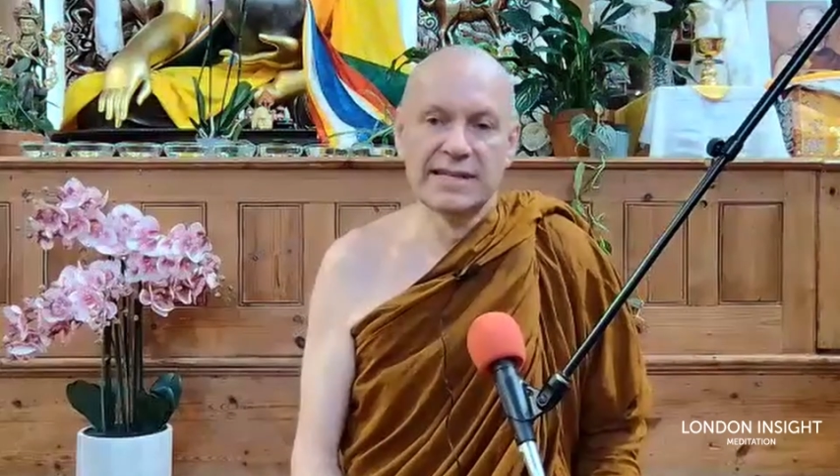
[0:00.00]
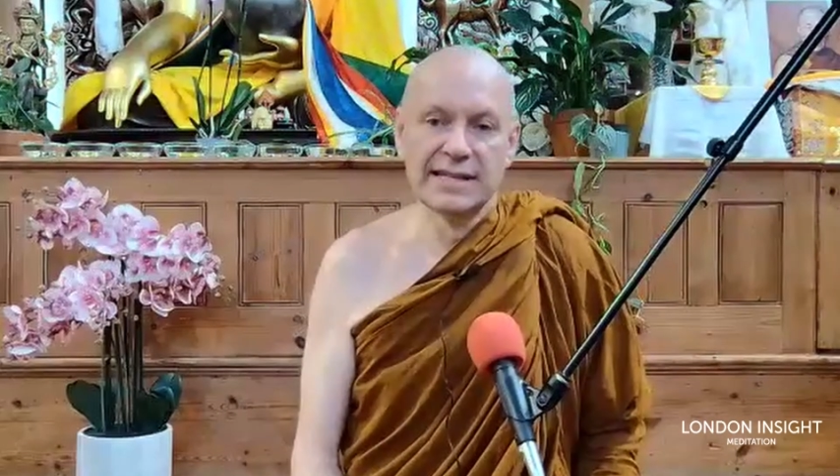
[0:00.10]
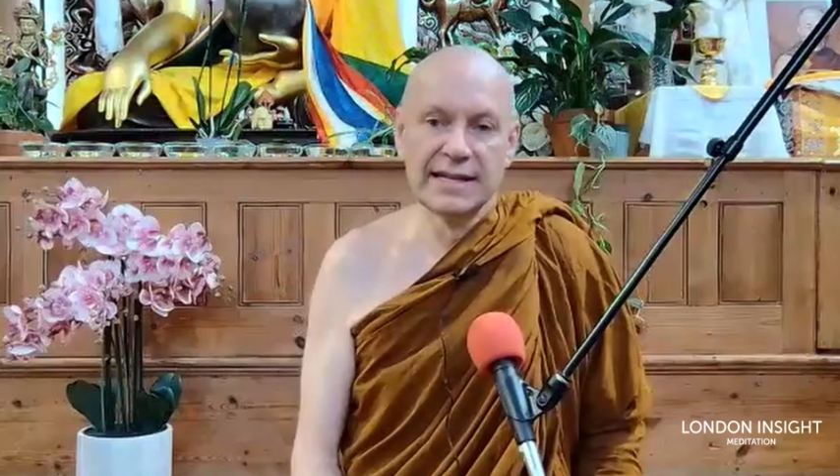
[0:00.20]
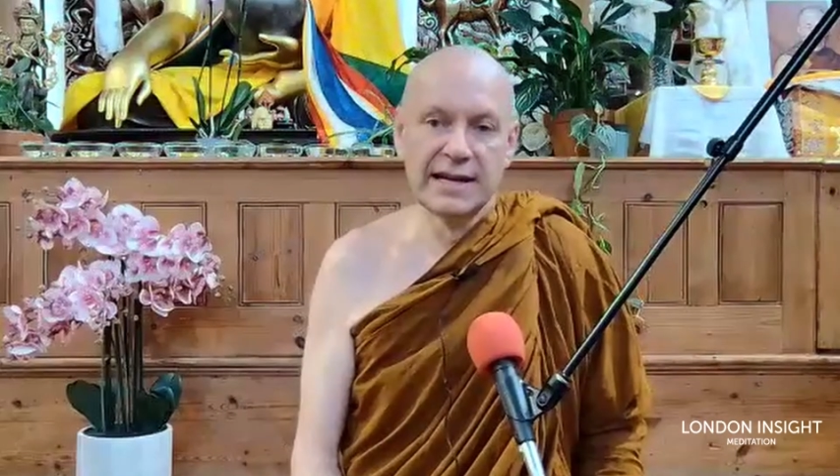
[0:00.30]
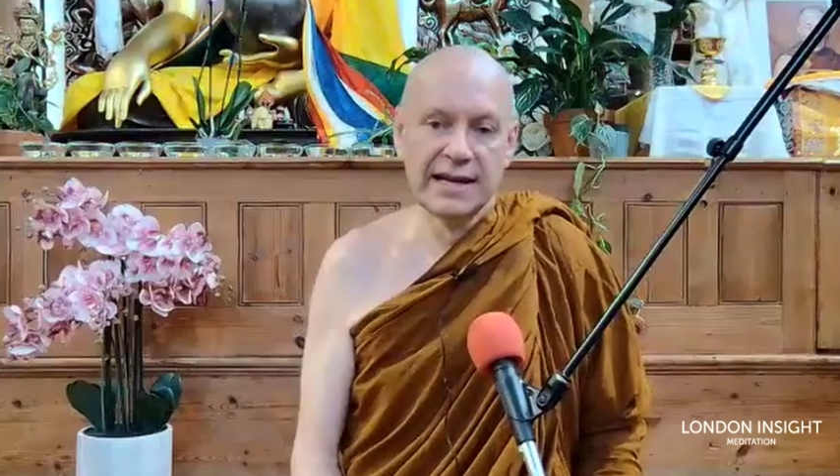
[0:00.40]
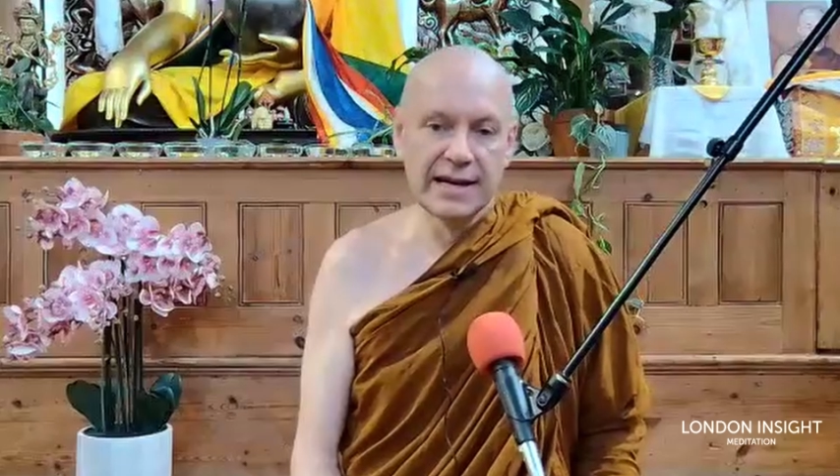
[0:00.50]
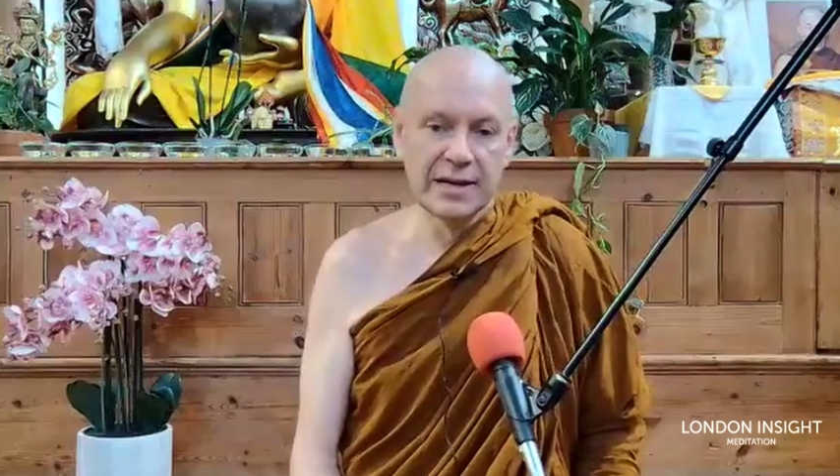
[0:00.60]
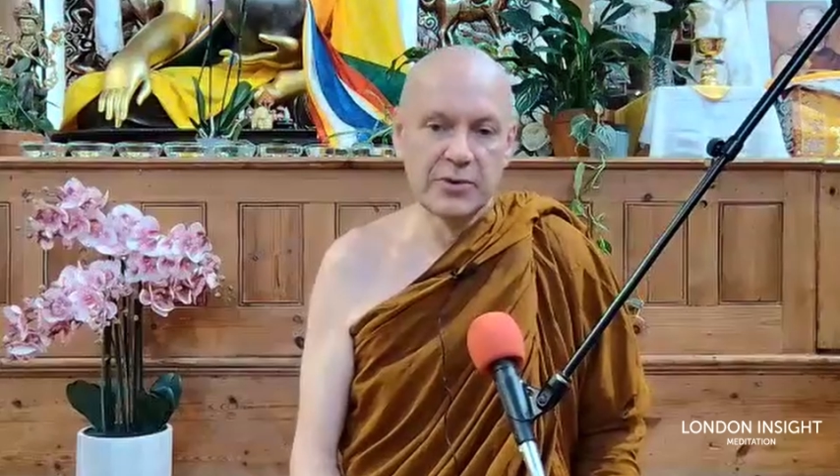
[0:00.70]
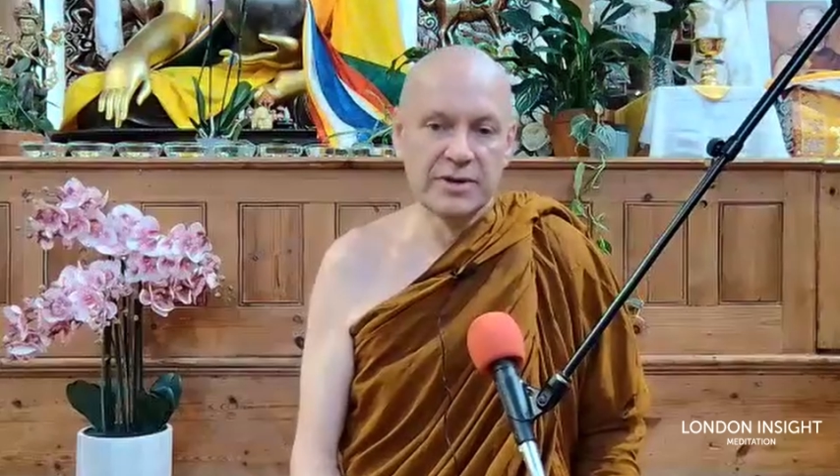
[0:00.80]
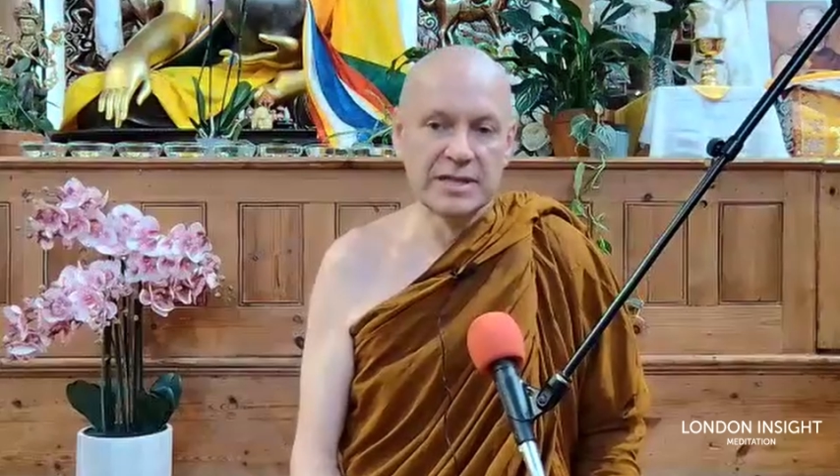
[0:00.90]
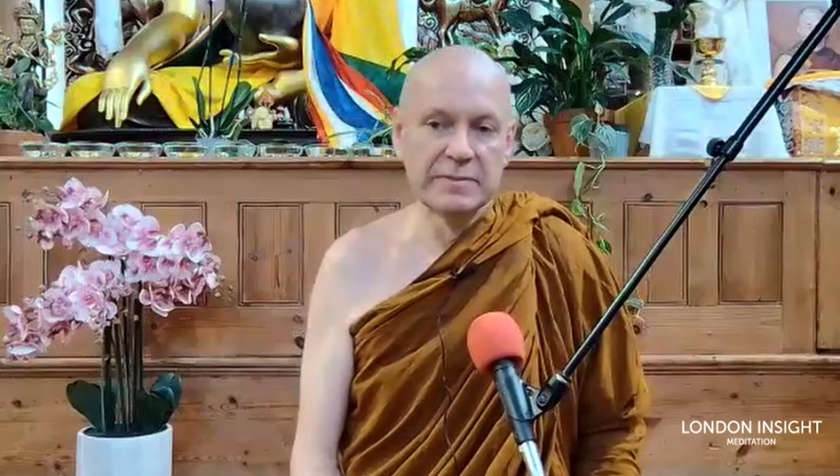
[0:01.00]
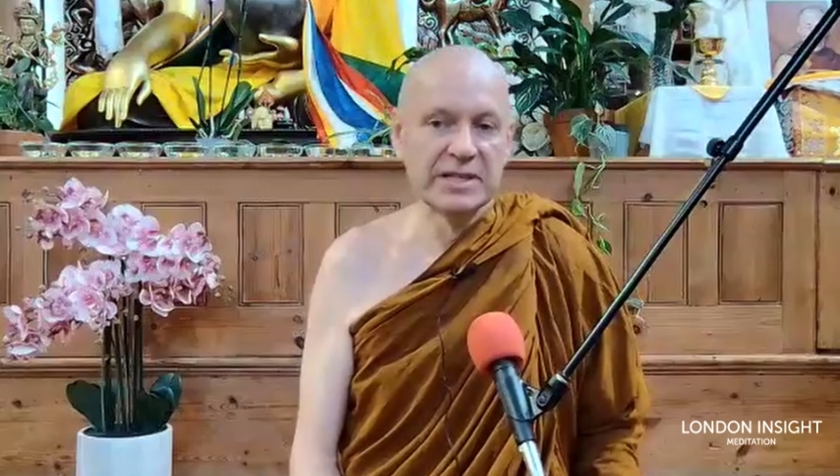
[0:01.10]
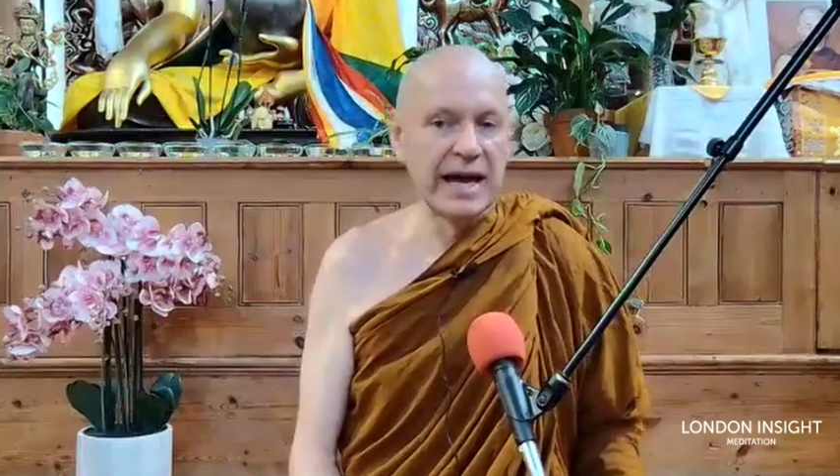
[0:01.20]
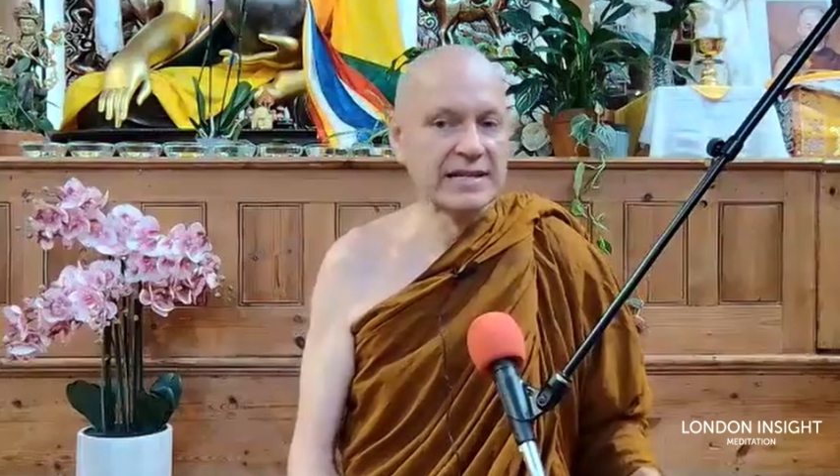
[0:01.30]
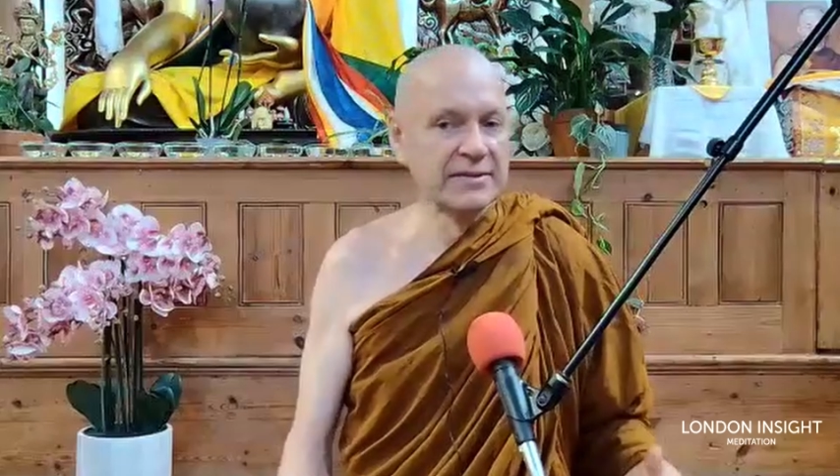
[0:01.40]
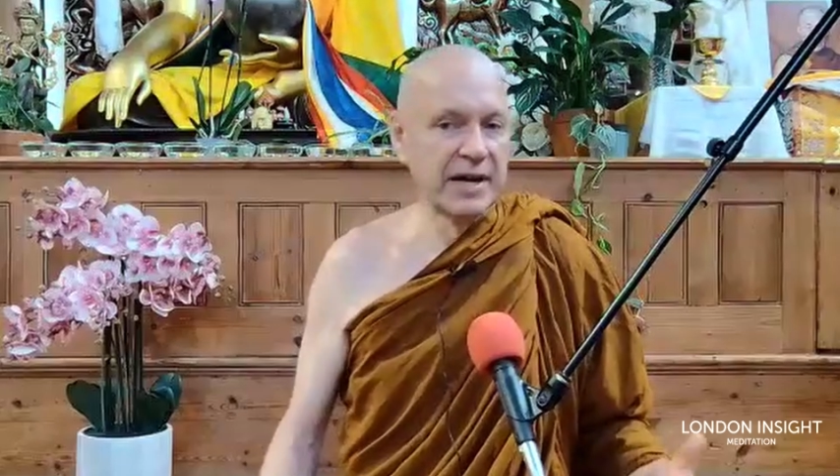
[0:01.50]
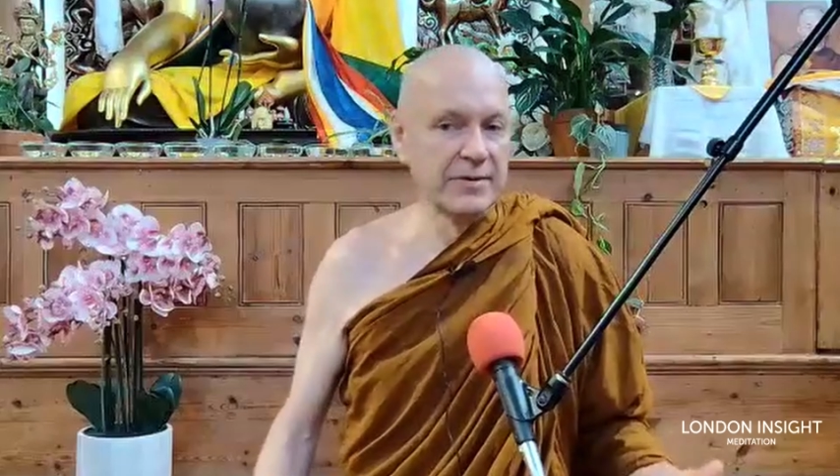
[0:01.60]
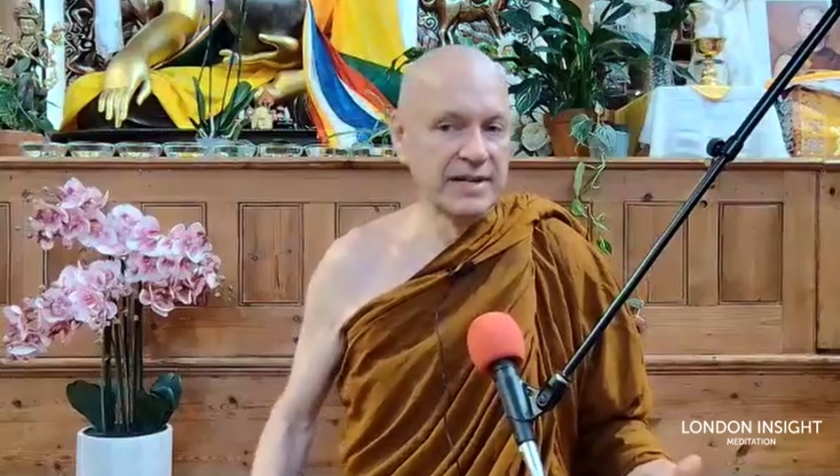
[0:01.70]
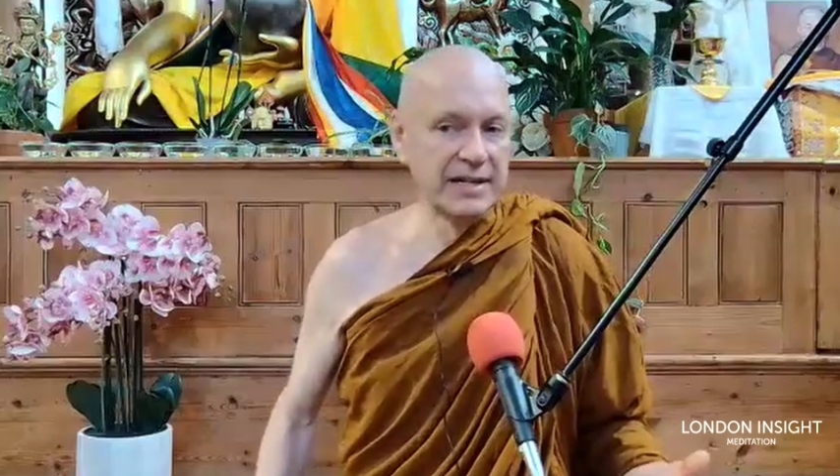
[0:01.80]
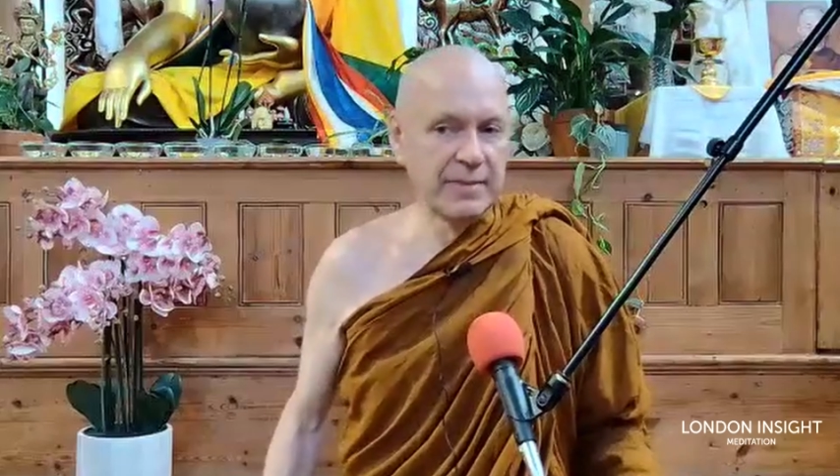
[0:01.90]
sila in Buddhism is actually
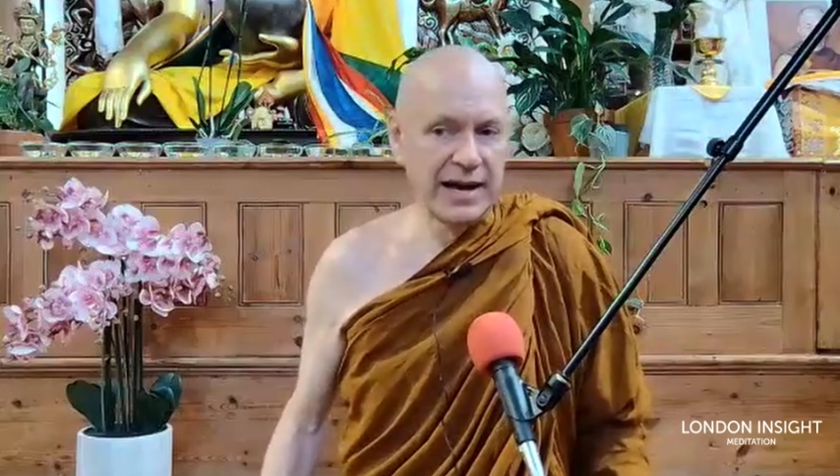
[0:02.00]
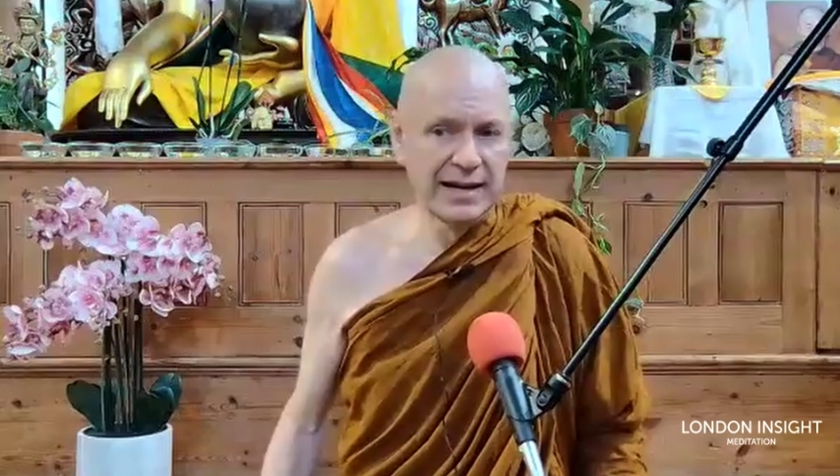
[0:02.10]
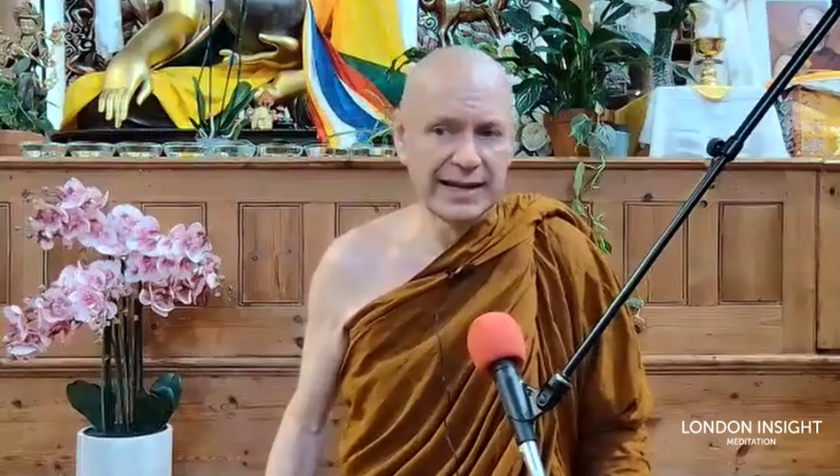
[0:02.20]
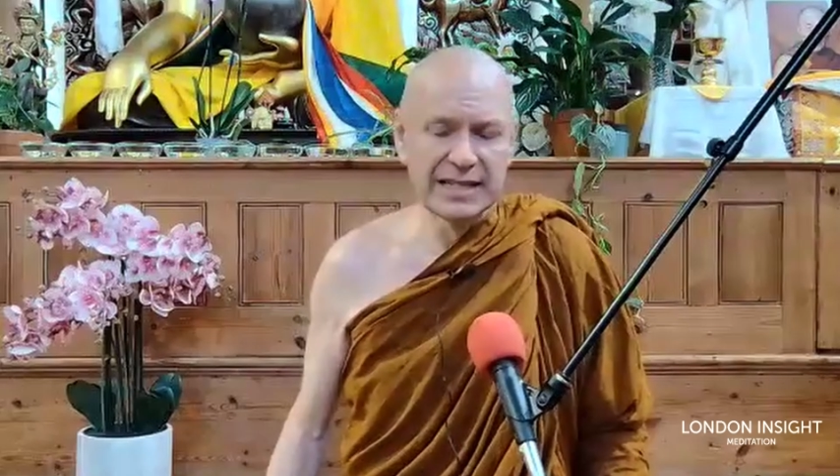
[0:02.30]
very demanding.